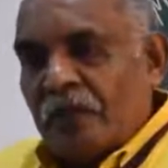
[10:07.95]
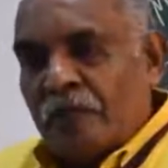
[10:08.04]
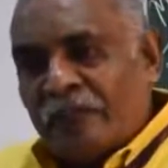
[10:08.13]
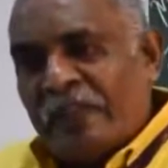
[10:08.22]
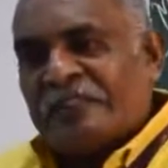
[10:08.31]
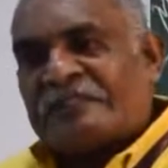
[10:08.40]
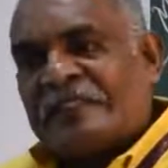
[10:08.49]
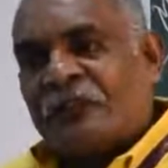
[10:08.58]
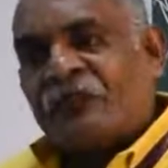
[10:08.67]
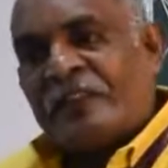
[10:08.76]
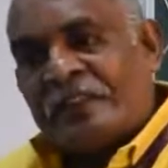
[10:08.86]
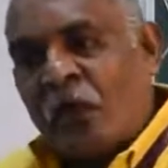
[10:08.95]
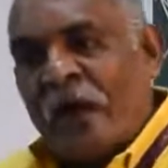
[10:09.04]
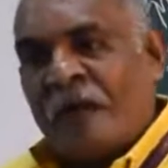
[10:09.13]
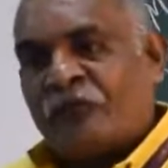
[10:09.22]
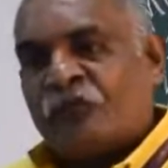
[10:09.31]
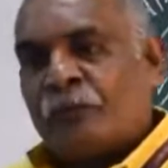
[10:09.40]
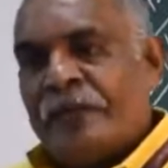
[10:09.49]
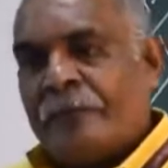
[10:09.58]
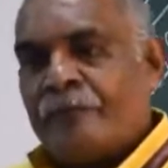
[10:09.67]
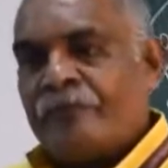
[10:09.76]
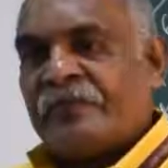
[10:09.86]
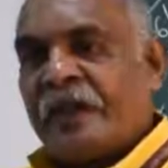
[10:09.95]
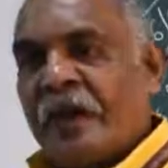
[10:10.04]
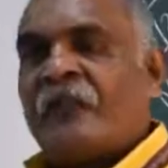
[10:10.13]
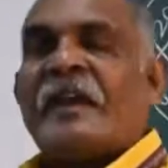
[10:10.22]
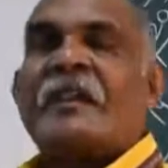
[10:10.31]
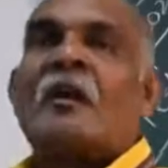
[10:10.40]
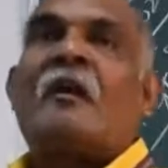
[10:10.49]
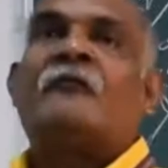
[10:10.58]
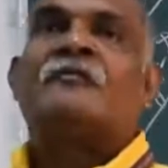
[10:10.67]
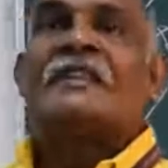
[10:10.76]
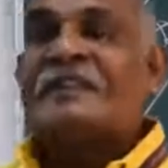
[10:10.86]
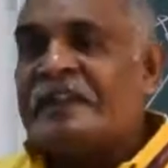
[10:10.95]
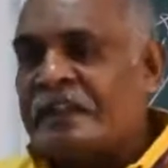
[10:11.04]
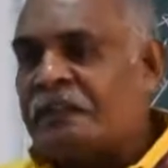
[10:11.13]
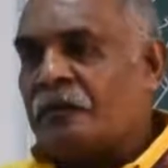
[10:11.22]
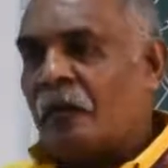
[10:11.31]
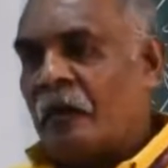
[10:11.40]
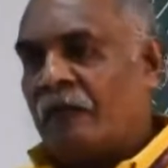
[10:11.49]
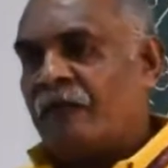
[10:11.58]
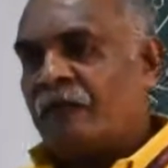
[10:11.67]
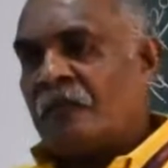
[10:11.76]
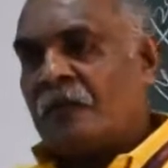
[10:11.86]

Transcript: means that we now have to be aware of the need of